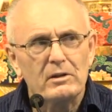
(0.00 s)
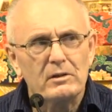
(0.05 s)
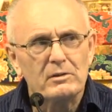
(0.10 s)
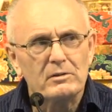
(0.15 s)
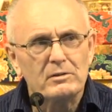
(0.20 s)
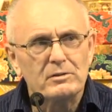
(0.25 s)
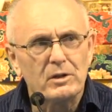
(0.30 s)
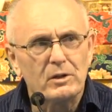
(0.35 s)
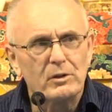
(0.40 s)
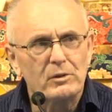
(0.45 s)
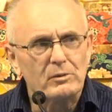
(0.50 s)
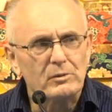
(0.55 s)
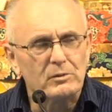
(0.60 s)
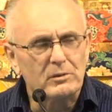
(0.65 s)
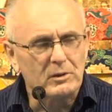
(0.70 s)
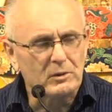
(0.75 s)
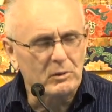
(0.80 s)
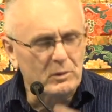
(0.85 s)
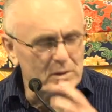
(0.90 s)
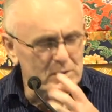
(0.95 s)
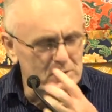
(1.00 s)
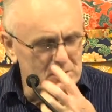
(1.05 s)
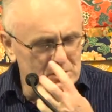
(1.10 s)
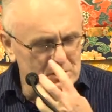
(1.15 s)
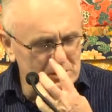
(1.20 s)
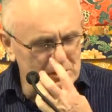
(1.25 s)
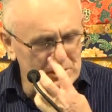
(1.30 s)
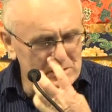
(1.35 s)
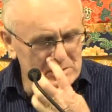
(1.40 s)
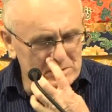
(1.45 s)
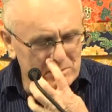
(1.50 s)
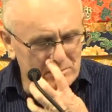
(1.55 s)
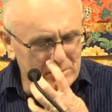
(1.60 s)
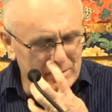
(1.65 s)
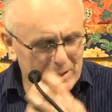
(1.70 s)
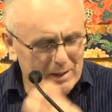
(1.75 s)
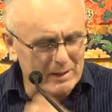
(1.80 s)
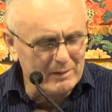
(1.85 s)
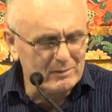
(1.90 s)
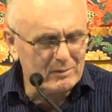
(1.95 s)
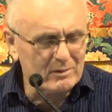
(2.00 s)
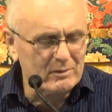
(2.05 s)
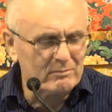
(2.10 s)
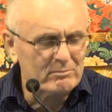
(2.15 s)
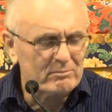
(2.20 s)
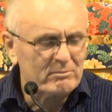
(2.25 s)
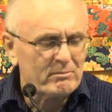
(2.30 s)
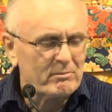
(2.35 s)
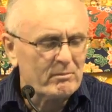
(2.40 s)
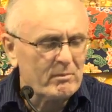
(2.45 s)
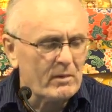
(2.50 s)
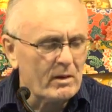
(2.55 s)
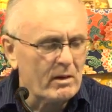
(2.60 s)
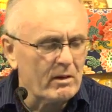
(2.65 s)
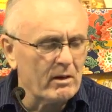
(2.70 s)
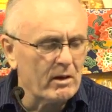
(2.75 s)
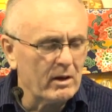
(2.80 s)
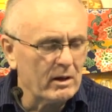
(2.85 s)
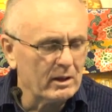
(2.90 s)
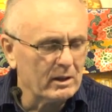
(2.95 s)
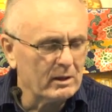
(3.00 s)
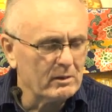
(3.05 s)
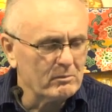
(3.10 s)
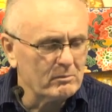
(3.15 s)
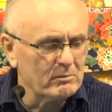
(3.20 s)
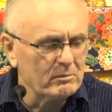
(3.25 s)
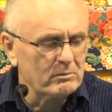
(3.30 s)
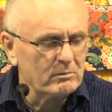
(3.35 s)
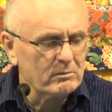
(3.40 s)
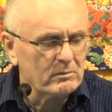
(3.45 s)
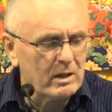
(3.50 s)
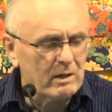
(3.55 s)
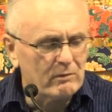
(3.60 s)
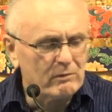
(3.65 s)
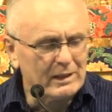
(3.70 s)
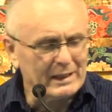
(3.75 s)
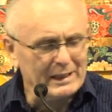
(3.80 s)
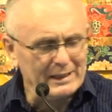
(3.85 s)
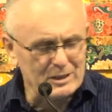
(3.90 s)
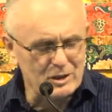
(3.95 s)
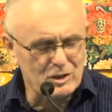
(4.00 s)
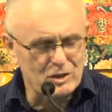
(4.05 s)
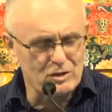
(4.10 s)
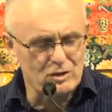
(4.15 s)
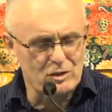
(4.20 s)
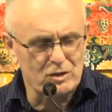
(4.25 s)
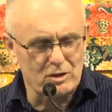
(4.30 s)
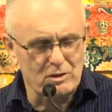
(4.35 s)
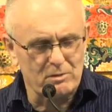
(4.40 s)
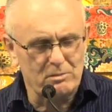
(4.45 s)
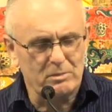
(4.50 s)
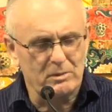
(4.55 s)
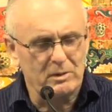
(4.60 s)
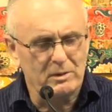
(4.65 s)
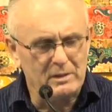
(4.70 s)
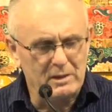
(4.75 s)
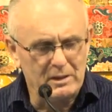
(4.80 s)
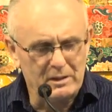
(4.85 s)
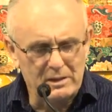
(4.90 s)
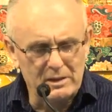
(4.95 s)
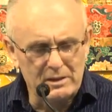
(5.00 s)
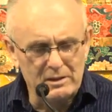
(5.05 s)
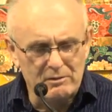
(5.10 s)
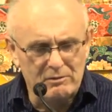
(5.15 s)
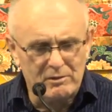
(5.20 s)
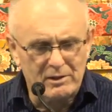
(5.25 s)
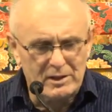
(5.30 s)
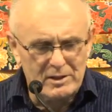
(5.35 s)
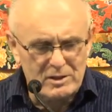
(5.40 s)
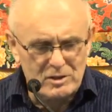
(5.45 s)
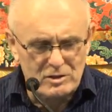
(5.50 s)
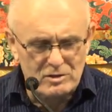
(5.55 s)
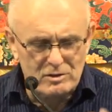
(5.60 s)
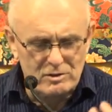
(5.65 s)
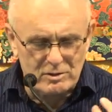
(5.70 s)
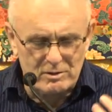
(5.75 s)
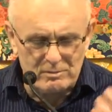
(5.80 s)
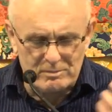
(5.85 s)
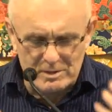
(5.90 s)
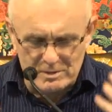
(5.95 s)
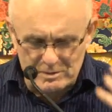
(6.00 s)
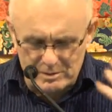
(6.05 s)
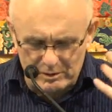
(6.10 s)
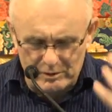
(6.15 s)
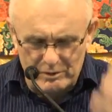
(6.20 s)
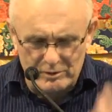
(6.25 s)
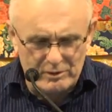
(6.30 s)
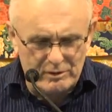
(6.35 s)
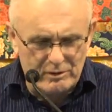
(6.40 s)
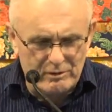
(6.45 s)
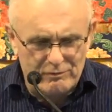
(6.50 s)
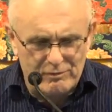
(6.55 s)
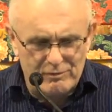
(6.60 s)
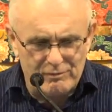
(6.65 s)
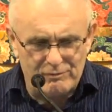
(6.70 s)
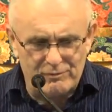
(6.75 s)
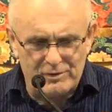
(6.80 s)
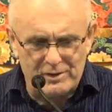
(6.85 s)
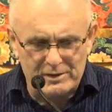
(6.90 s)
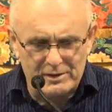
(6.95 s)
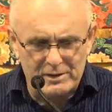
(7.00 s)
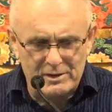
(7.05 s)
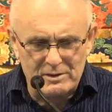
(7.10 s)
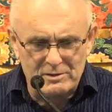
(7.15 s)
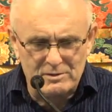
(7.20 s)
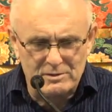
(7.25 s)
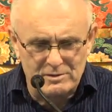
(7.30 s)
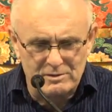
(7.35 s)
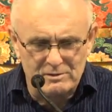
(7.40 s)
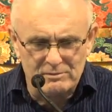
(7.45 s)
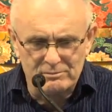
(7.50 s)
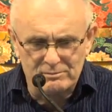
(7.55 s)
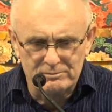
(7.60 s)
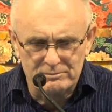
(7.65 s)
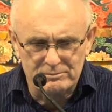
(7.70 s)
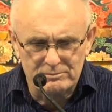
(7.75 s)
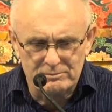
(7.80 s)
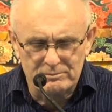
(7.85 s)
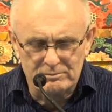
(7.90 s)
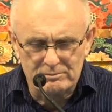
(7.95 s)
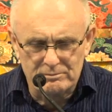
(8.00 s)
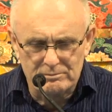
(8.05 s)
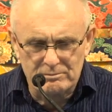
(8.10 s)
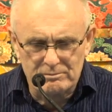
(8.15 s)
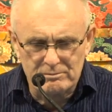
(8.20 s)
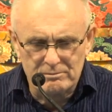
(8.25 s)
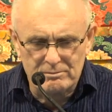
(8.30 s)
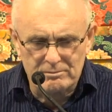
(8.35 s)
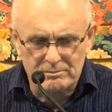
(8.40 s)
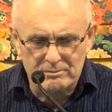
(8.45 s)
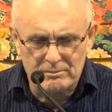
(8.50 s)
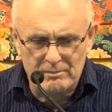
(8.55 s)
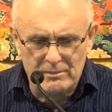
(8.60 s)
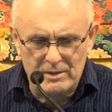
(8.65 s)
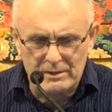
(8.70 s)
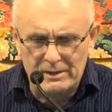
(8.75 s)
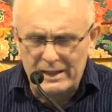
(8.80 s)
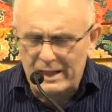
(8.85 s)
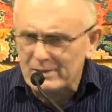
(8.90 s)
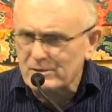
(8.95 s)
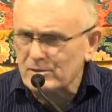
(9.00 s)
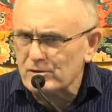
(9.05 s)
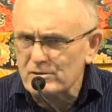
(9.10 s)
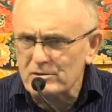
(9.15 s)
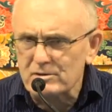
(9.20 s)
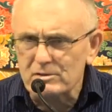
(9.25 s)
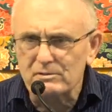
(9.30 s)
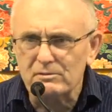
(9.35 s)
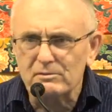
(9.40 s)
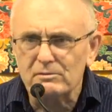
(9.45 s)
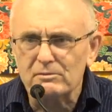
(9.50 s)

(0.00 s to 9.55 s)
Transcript: So the question is about a relationship, and that in the relationship there's a lot of different feelings: lust,